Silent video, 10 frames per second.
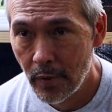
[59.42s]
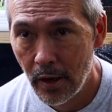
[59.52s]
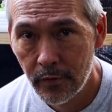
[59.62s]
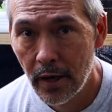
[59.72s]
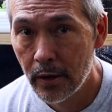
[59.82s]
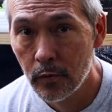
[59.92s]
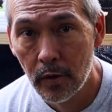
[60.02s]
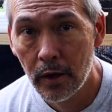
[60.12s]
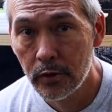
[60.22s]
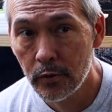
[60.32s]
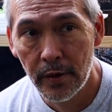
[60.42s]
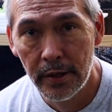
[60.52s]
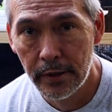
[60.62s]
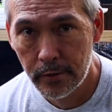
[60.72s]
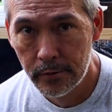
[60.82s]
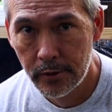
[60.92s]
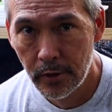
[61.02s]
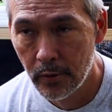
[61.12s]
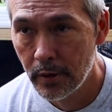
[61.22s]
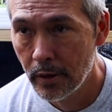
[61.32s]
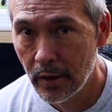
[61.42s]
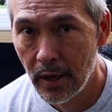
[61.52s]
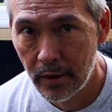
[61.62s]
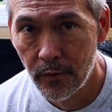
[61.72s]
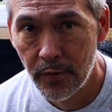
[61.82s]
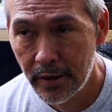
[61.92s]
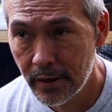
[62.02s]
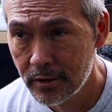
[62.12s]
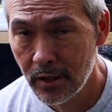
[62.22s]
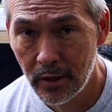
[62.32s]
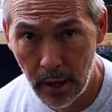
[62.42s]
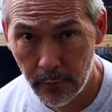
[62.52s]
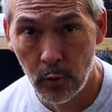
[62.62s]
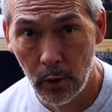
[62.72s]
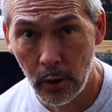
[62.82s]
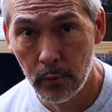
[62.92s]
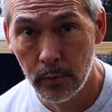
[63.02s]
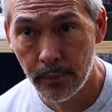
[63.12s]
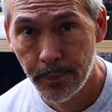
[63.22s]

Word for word: I've got over one hundred videos showing a lot of things that I've grown